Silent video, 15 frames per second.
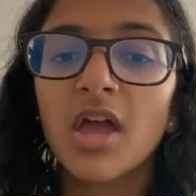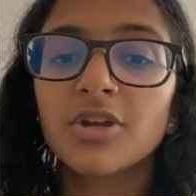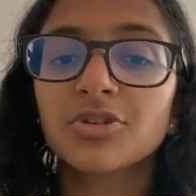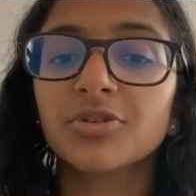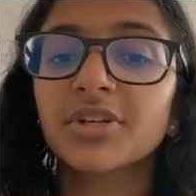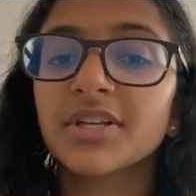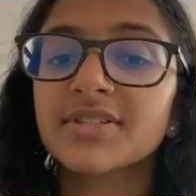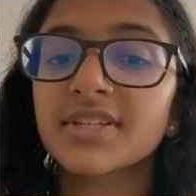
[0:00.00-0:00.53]

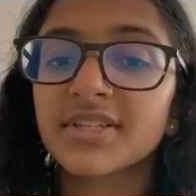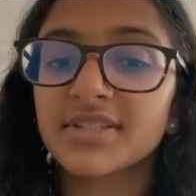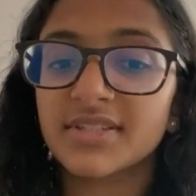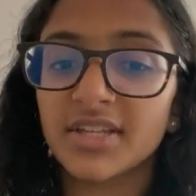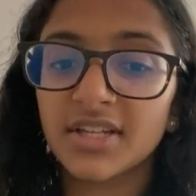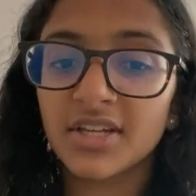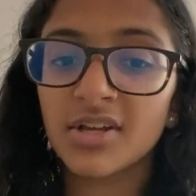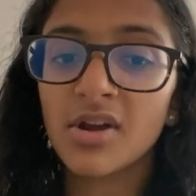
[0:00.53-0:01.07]
Julia
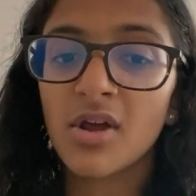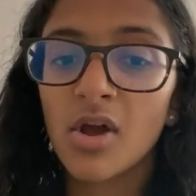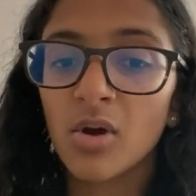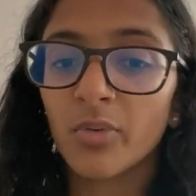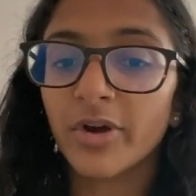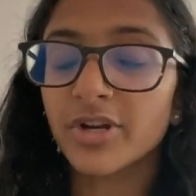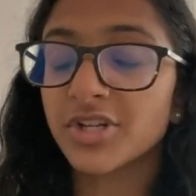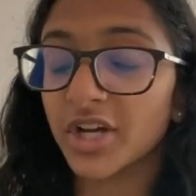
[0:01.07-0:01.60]
succeeded
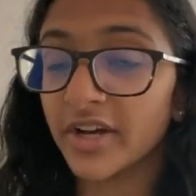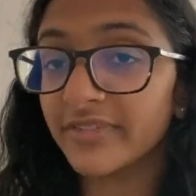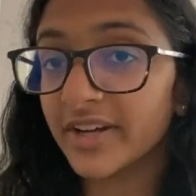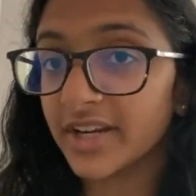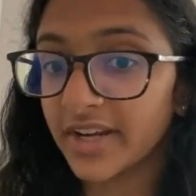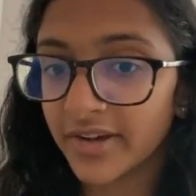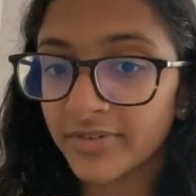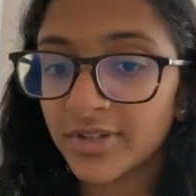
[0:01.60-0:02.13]
where Java
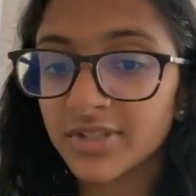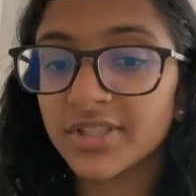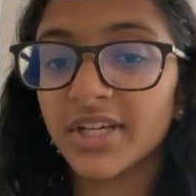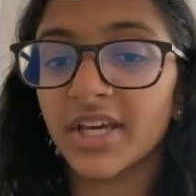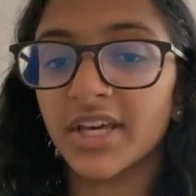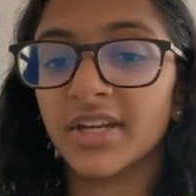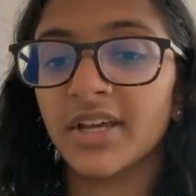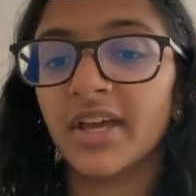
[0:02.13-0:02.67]
never
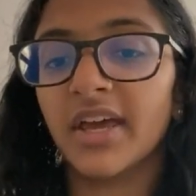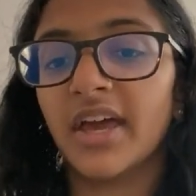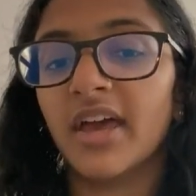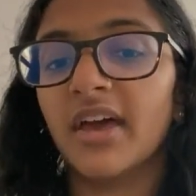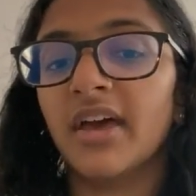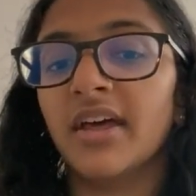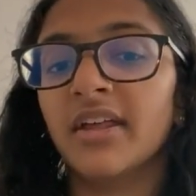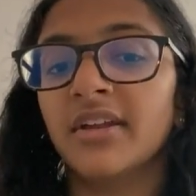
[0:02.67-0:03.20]
did,
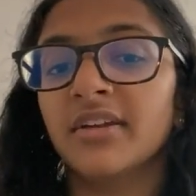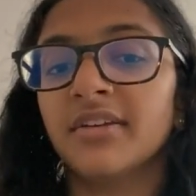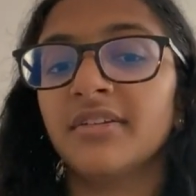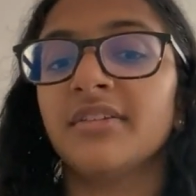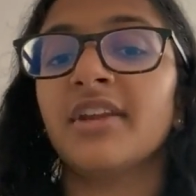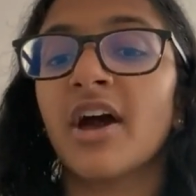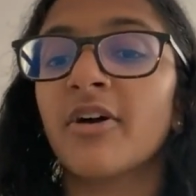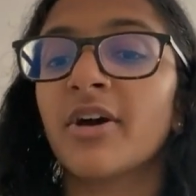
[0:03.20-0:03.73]
and
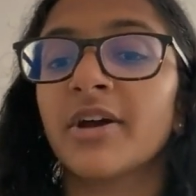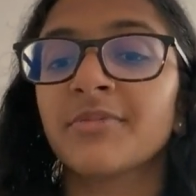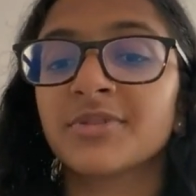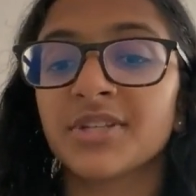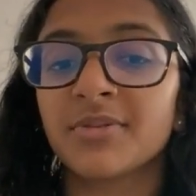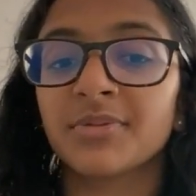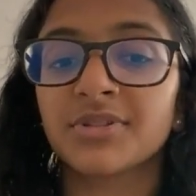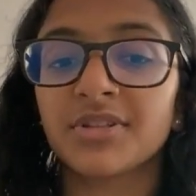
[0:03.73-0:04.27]
now I was
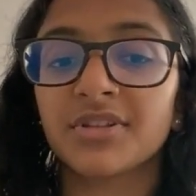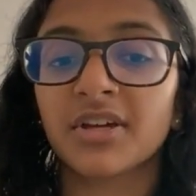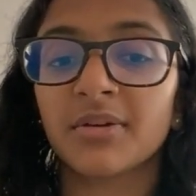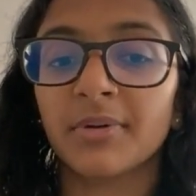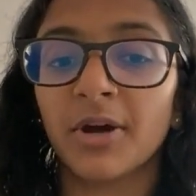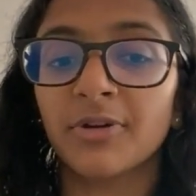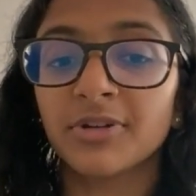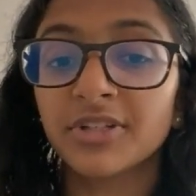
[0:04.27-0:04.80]
able to think
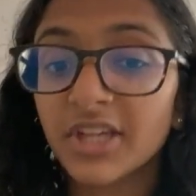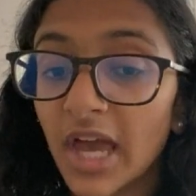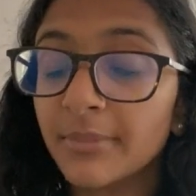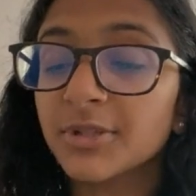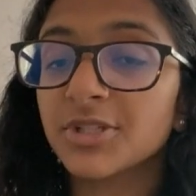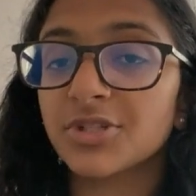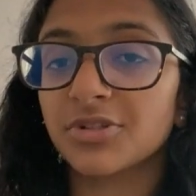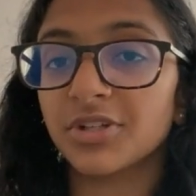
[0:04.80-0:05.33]
about
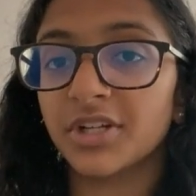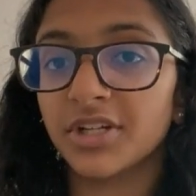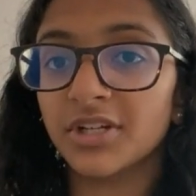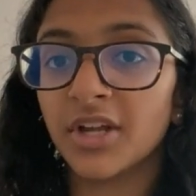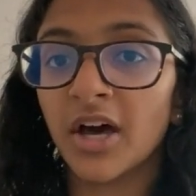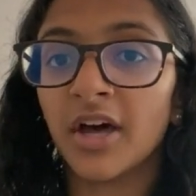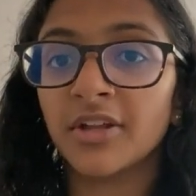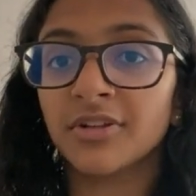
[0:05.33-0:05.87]
chemistry,
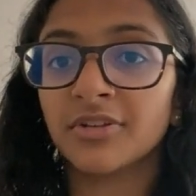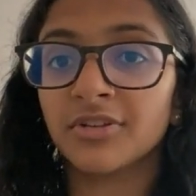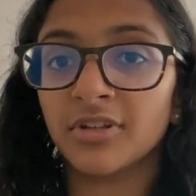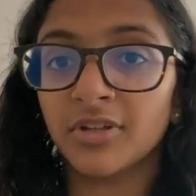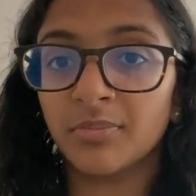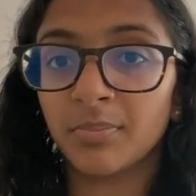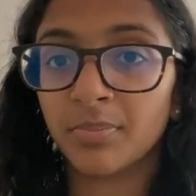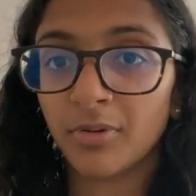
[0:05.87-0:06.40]
not
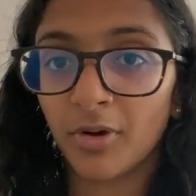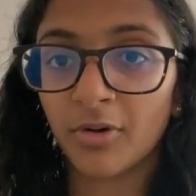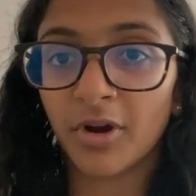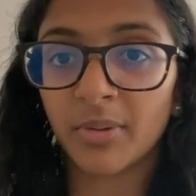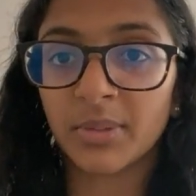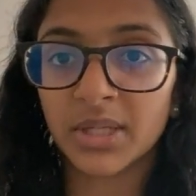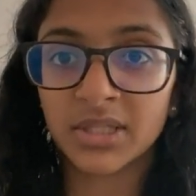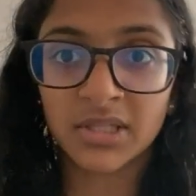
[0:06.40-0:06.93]
the
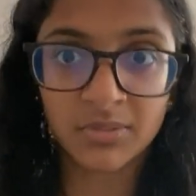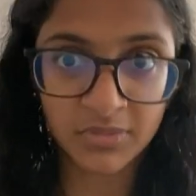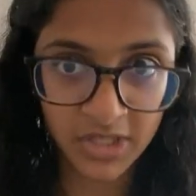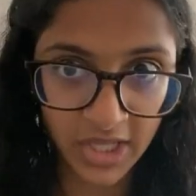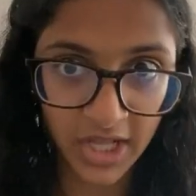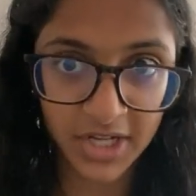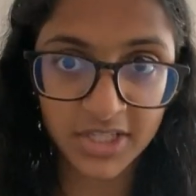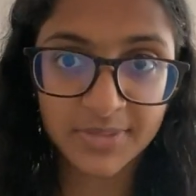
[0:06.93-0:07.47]
programming, the
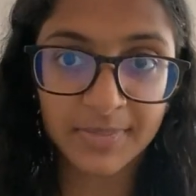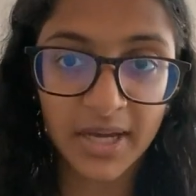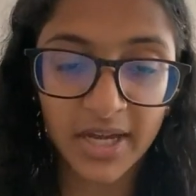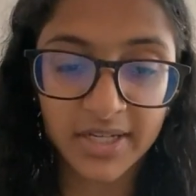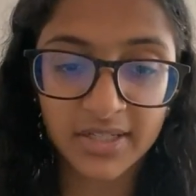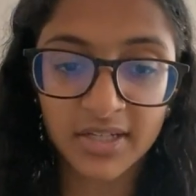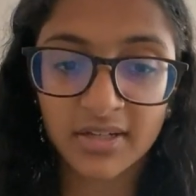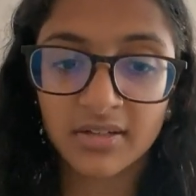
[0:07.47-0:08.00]
mechanics
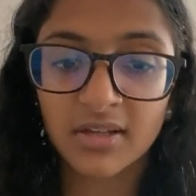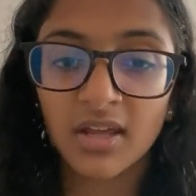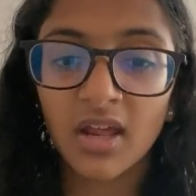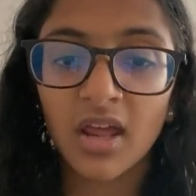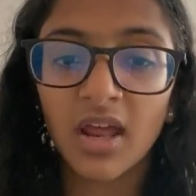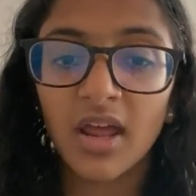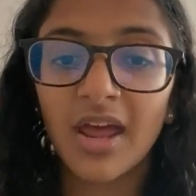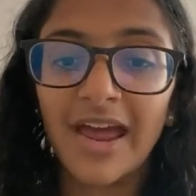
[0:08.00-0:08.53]
behind it.
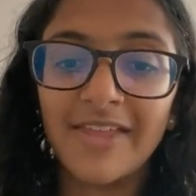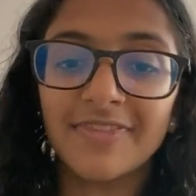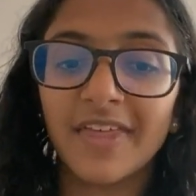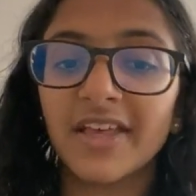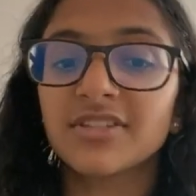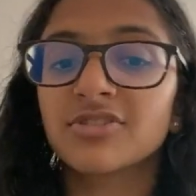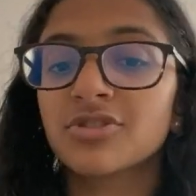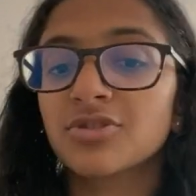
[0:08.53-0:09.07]
And
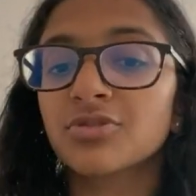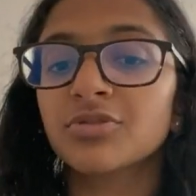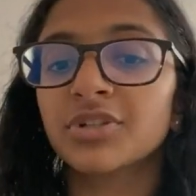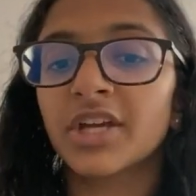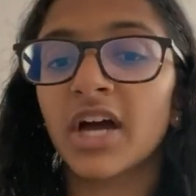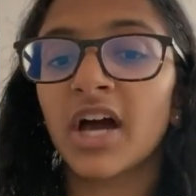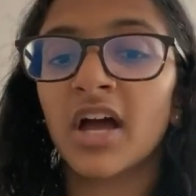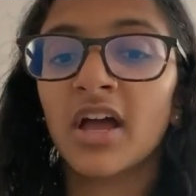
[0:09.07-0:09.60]
thanks to
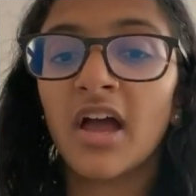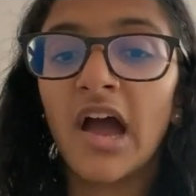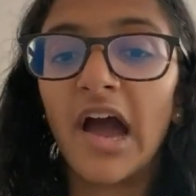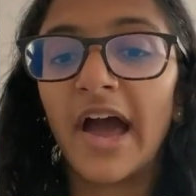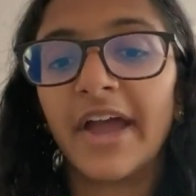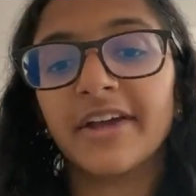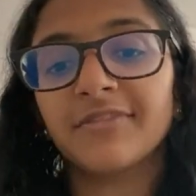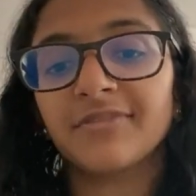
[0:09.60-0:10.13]
Julia,
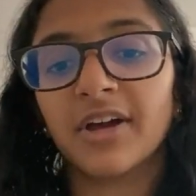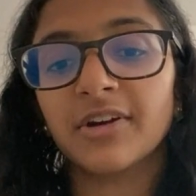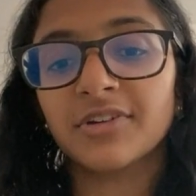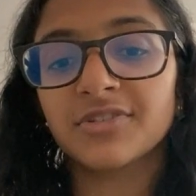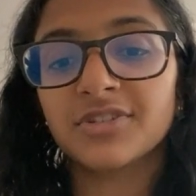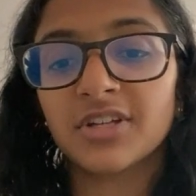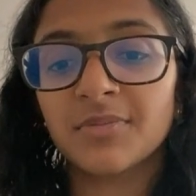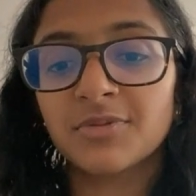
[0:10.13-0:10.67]
I had found a
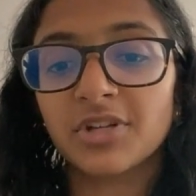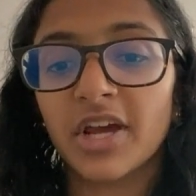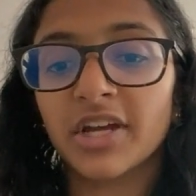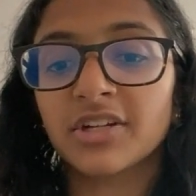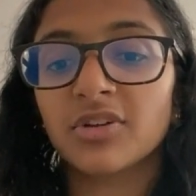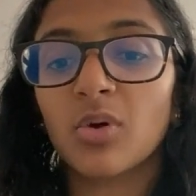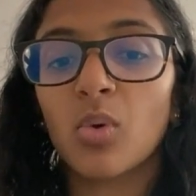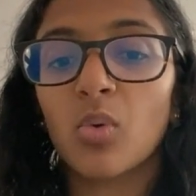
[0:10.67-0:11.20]

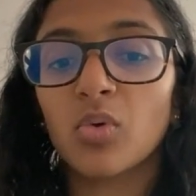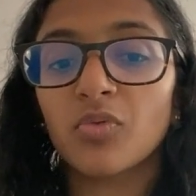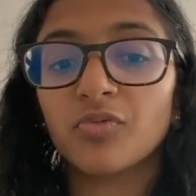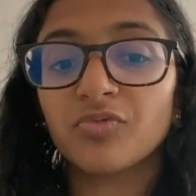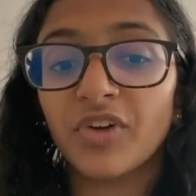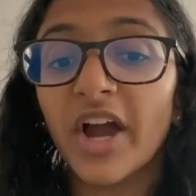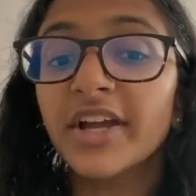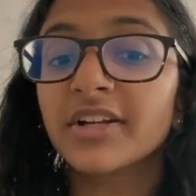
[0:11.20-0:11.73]
subject
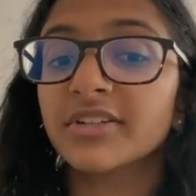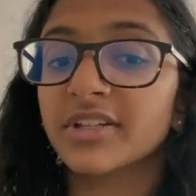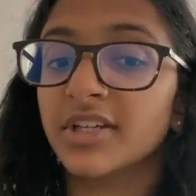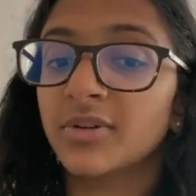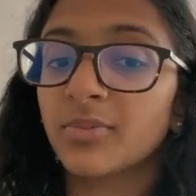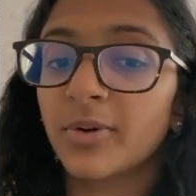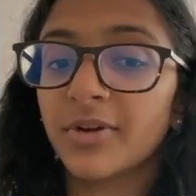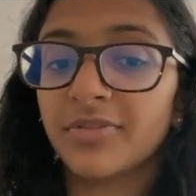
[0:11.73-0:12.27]

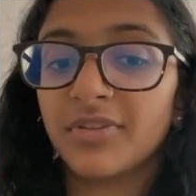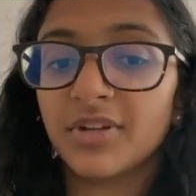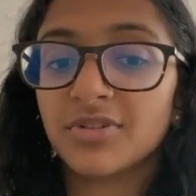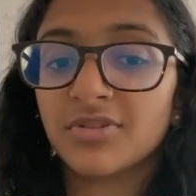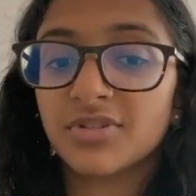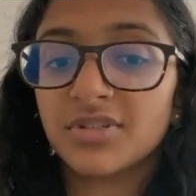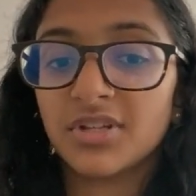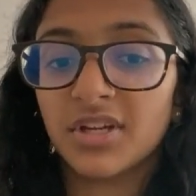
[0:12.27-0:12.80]
finally worth
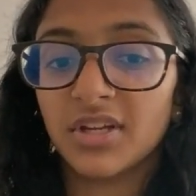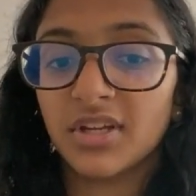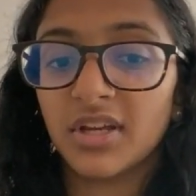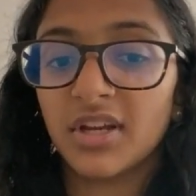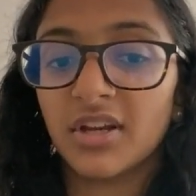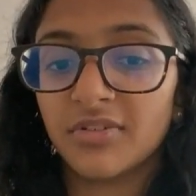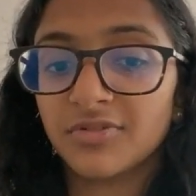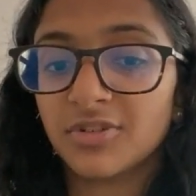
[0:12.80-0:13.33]
interesting
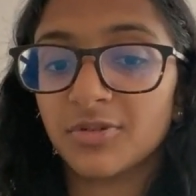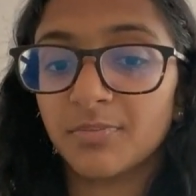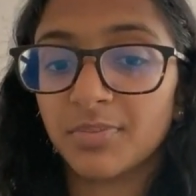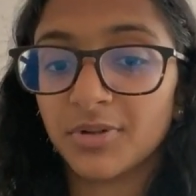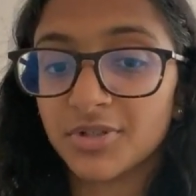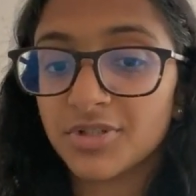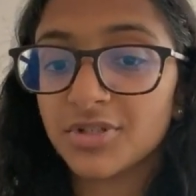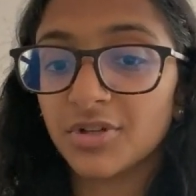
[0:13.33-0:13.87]
enough to
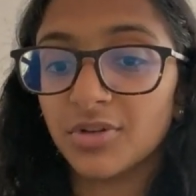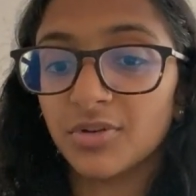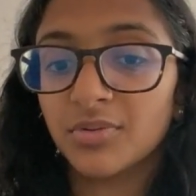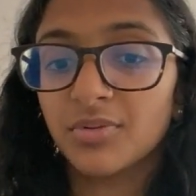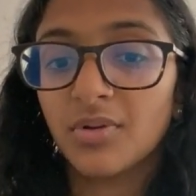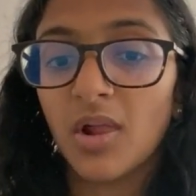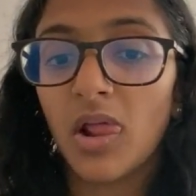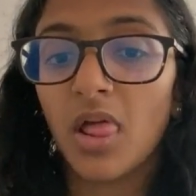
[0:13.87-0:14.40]
pursue
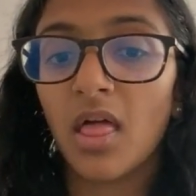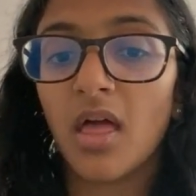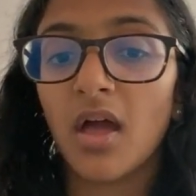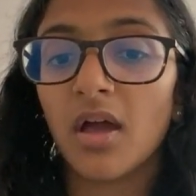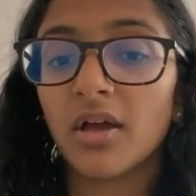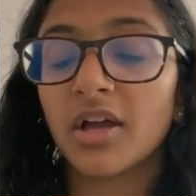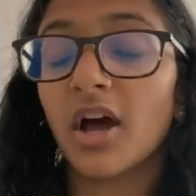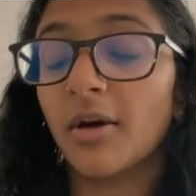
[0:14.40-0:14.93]

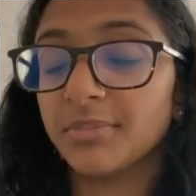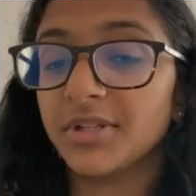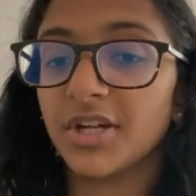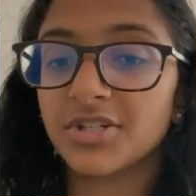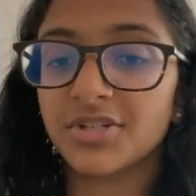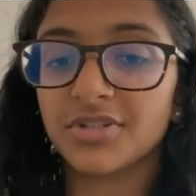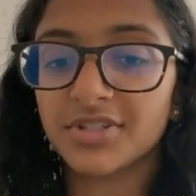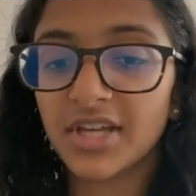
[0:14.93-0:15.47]
computational